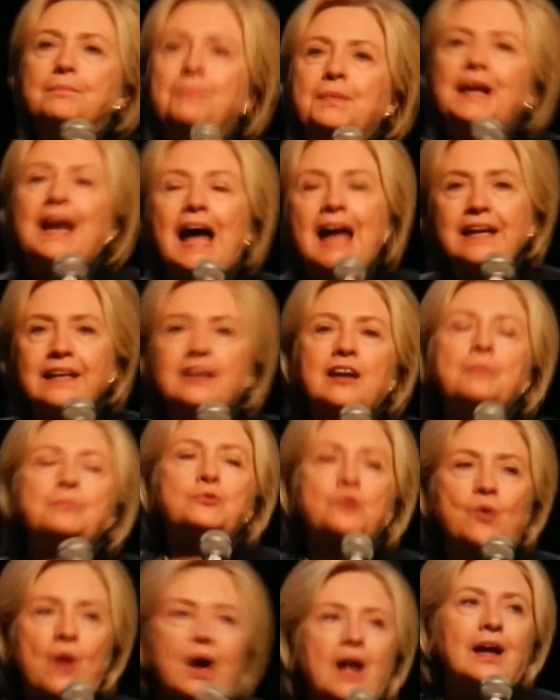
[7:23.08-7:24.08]
but I
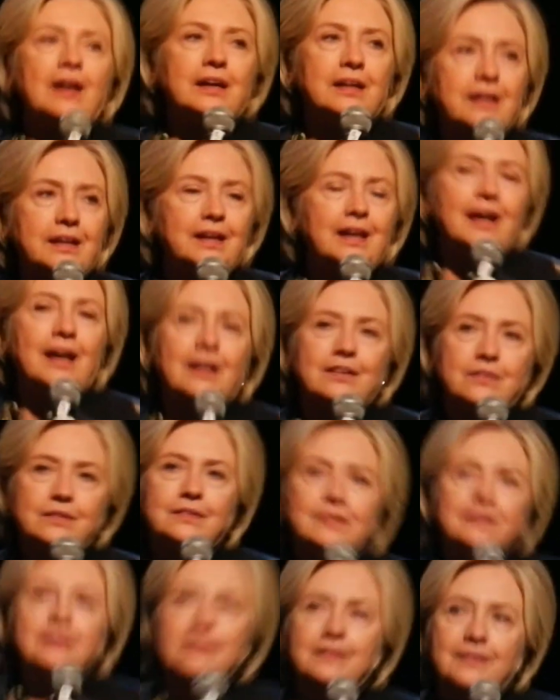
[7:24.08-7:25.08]
kept trying,
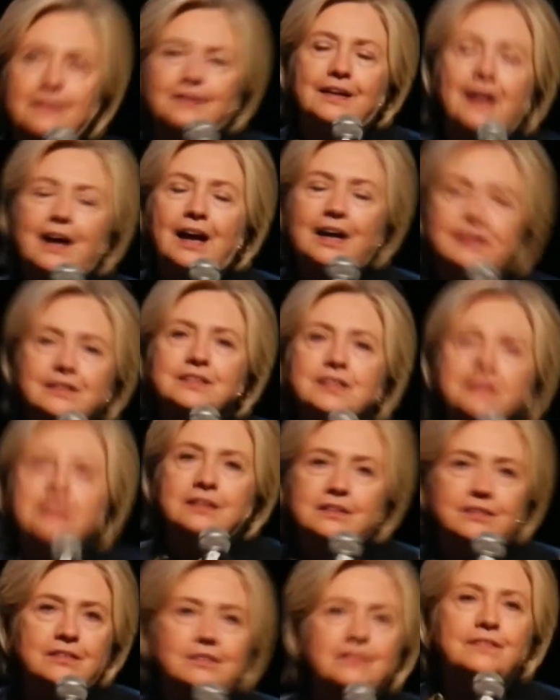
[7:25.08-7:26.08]
and I
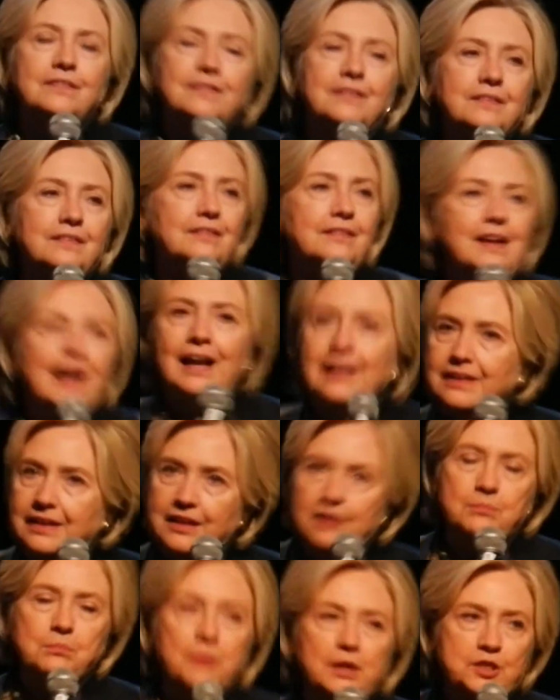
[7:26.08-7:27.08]
did
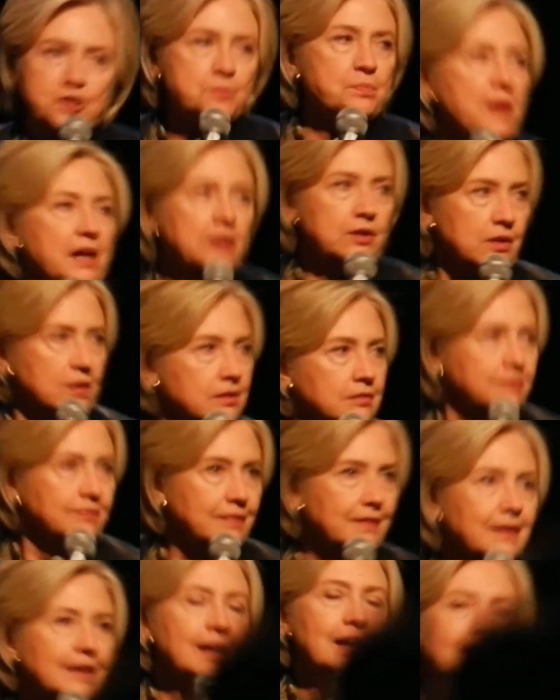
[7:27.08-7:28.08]
not get much
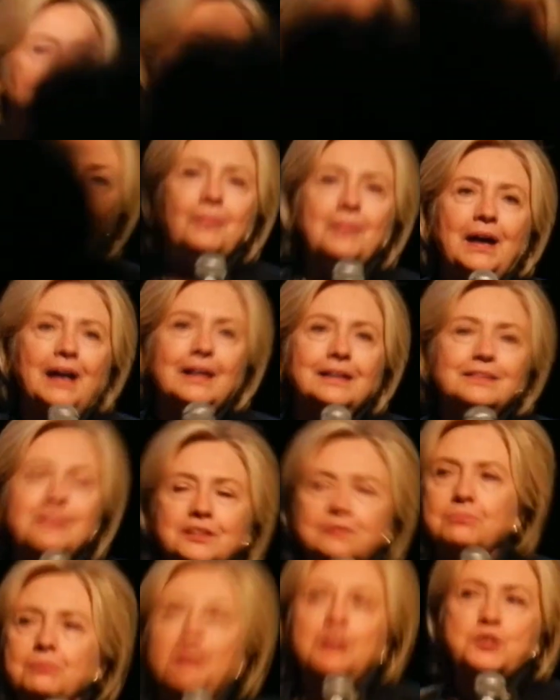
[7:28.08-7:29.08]
better. I
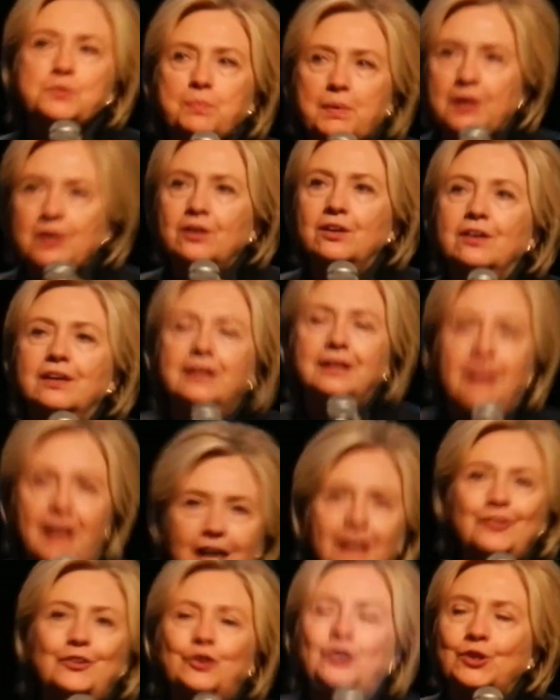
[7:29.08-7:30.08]
did much better
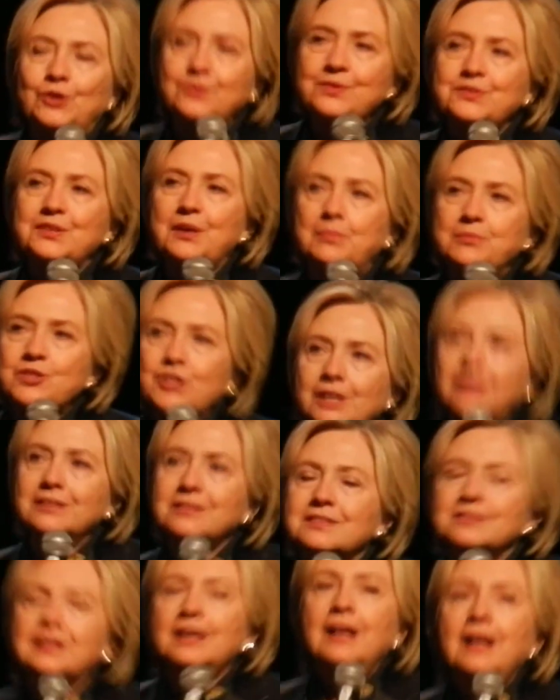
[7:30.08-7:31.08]
in other
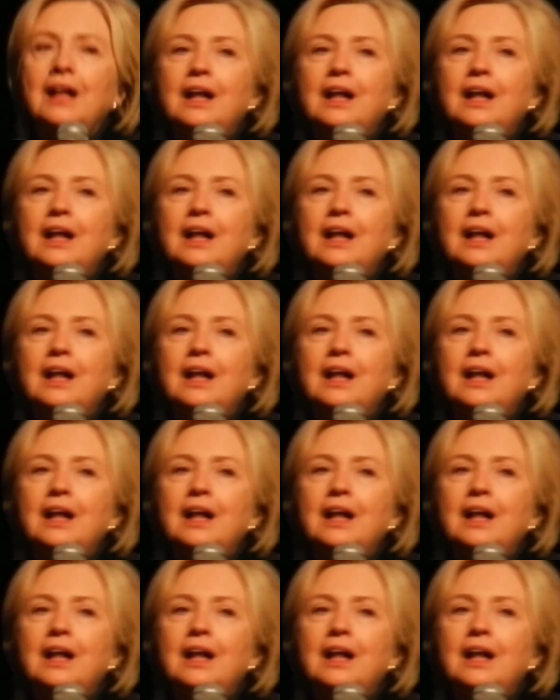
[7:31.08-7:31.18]
subjects.